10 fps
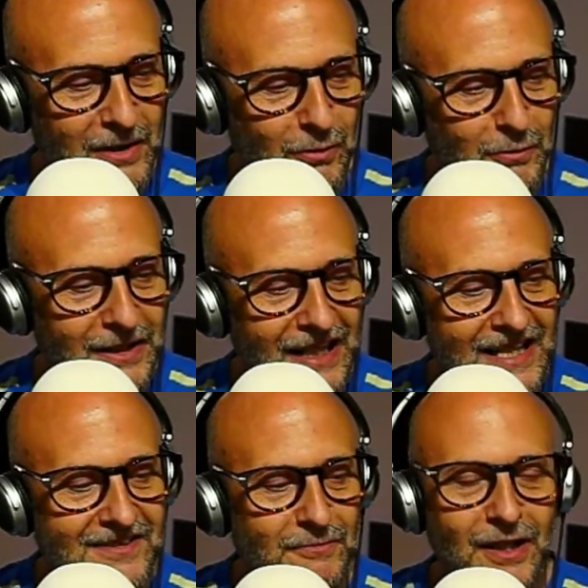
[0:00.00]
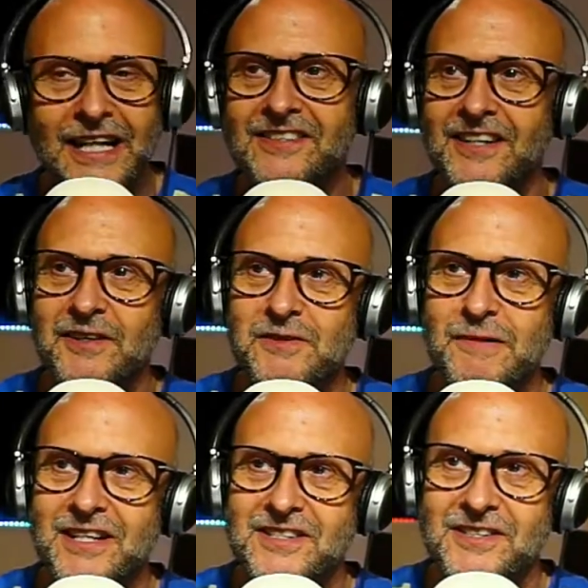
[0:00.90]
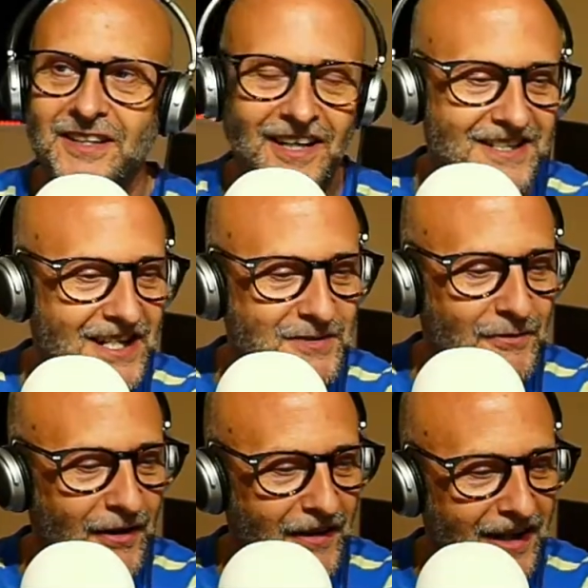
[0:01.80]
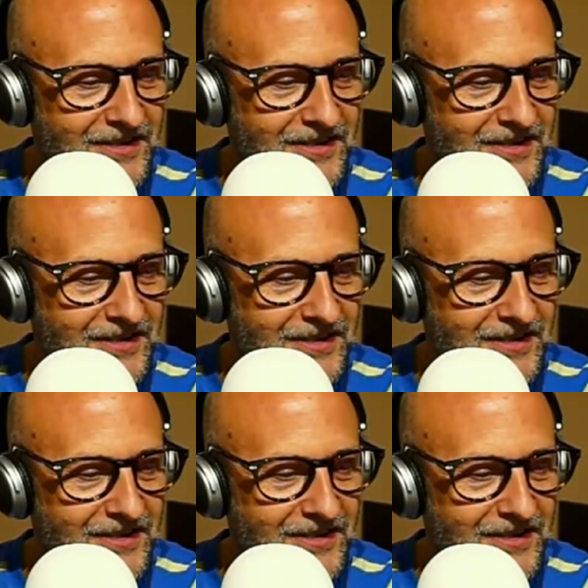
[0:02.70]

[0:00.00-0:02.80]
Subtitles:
well, we're glad to know that you managed to identify that.